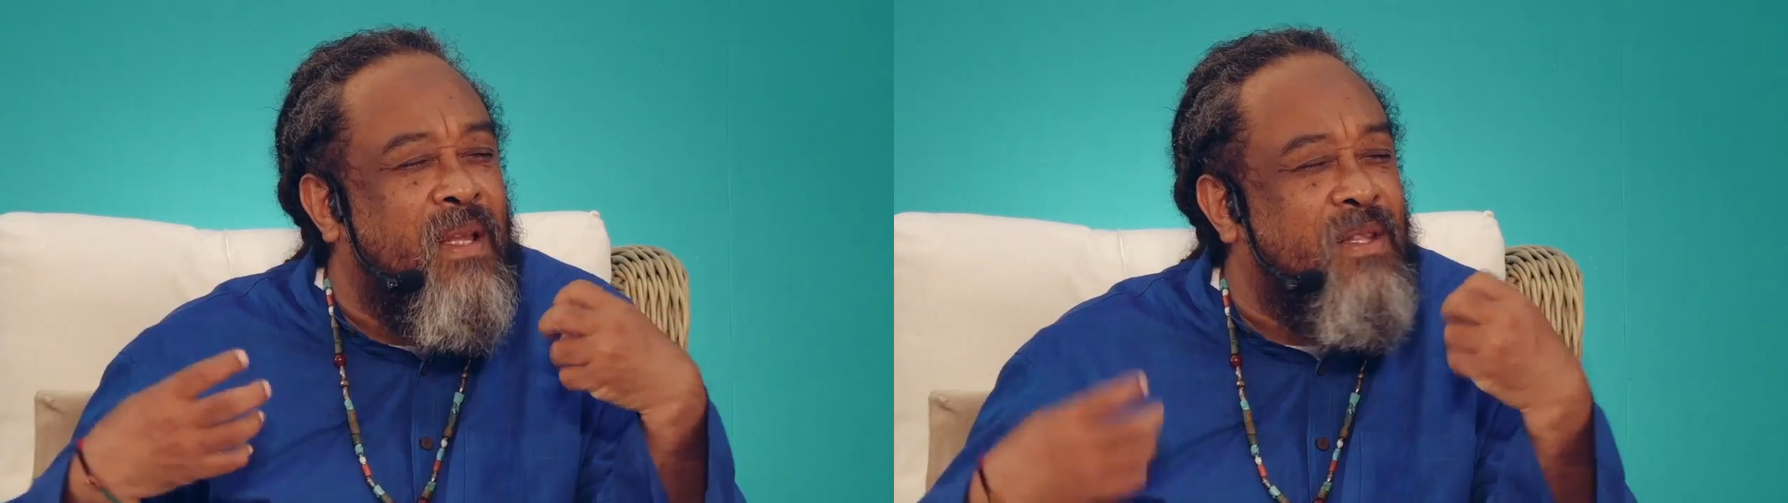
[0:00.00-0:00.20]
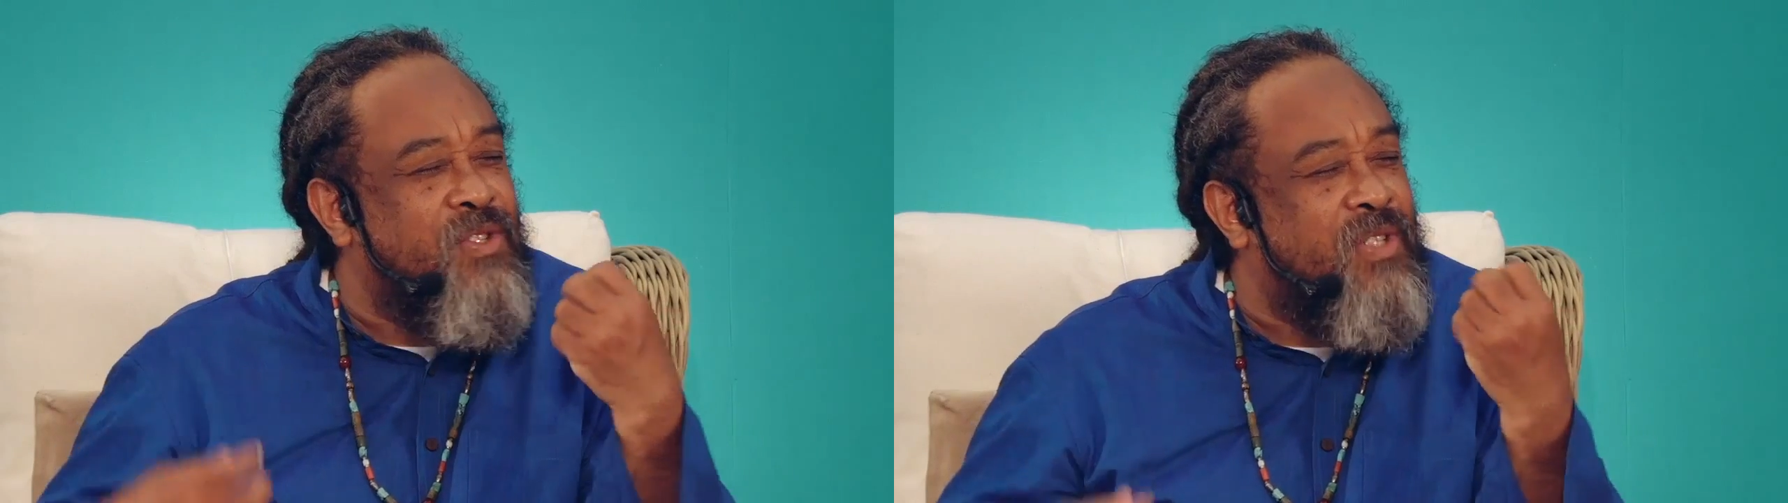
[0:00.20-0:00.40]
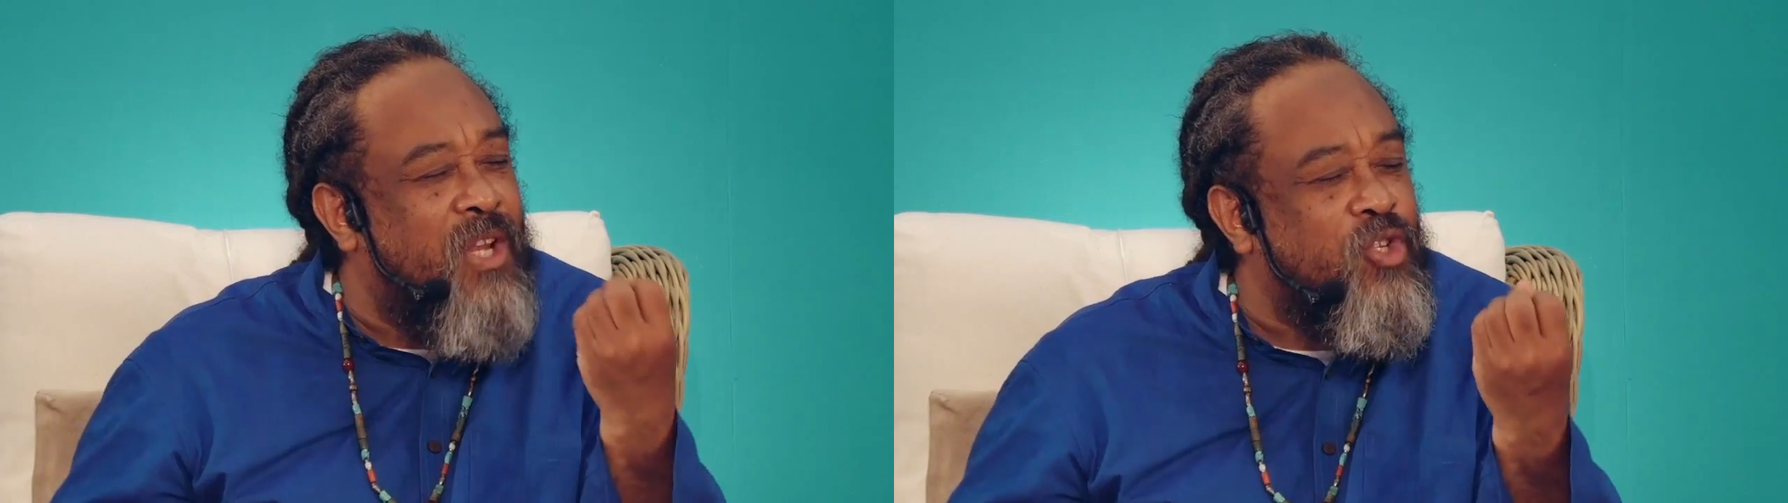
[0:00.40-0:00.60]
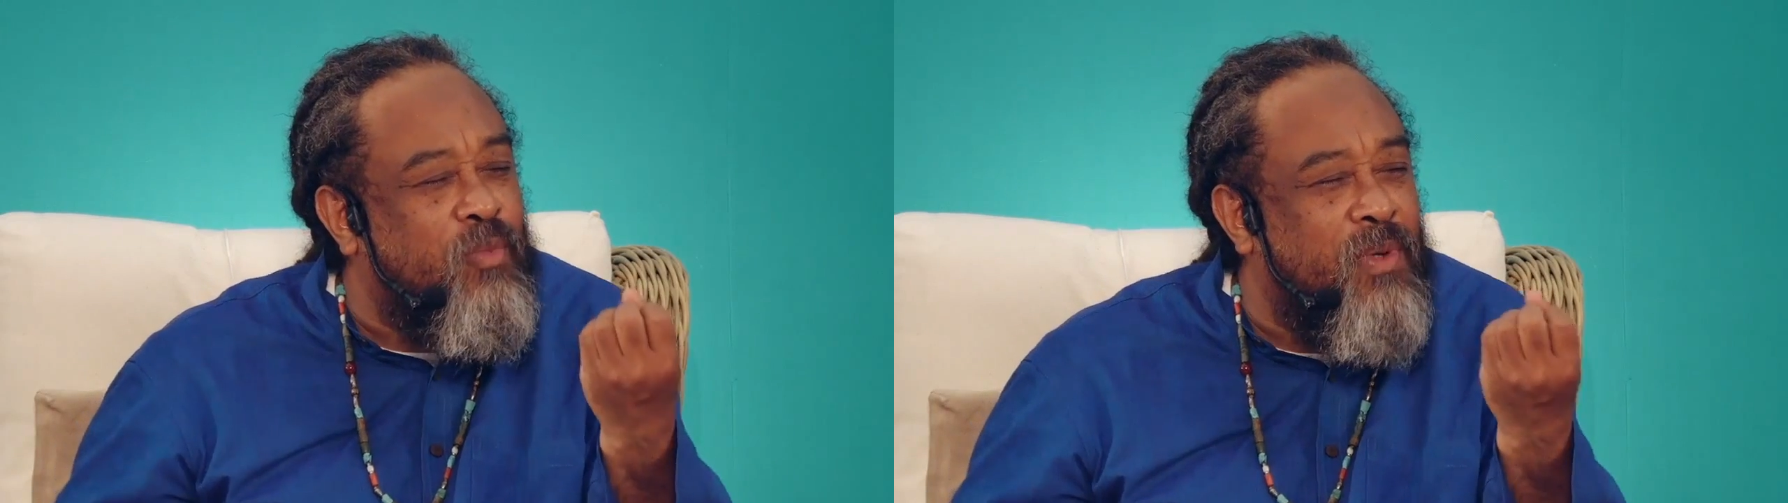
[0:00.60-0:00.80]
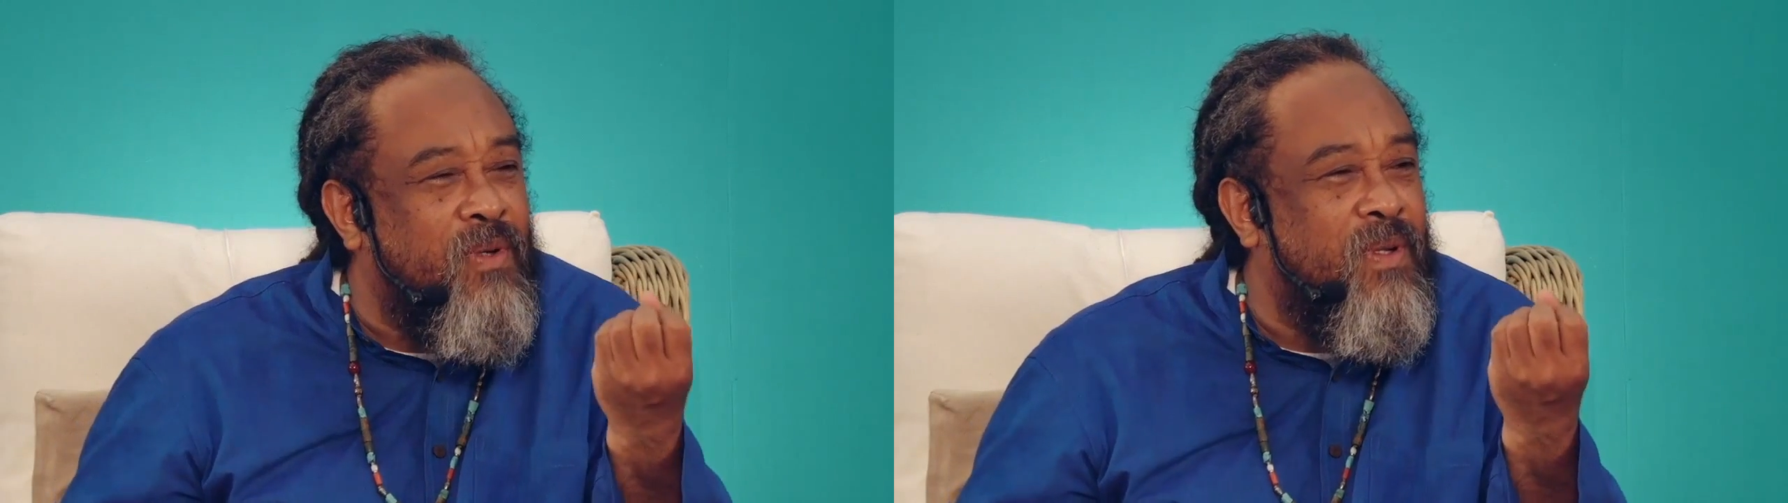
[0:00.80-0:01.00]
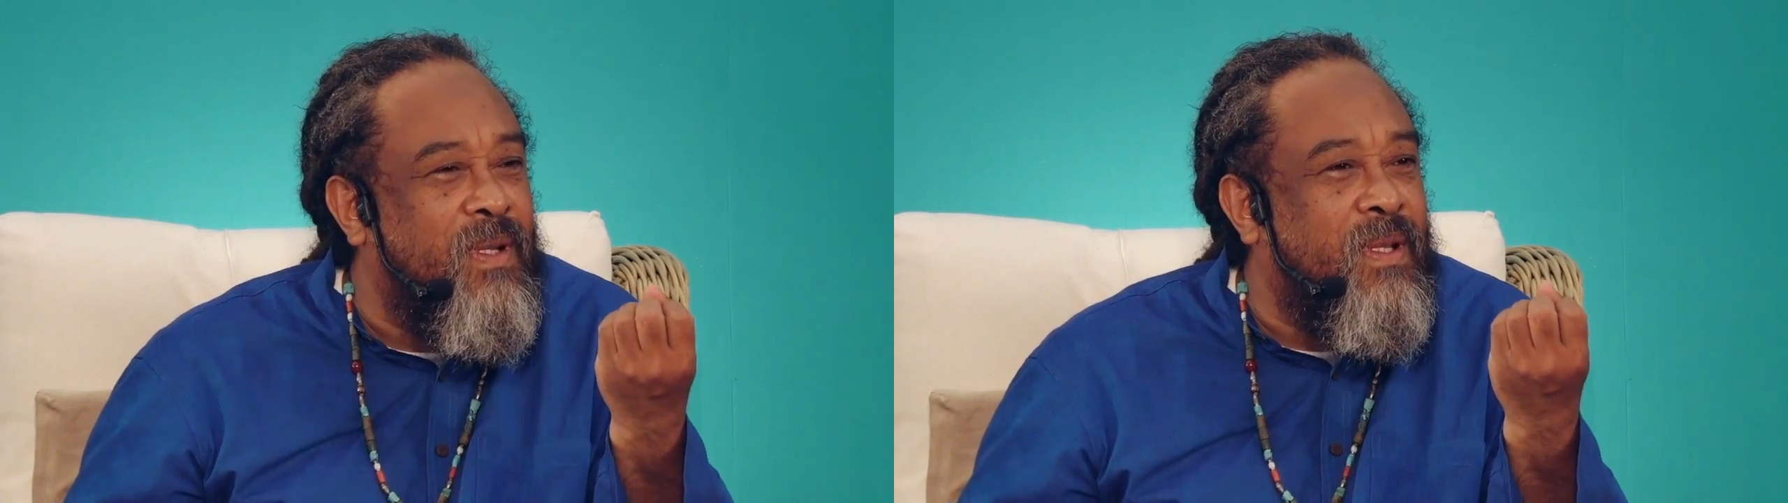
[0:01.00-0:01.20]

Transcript: that is tangible?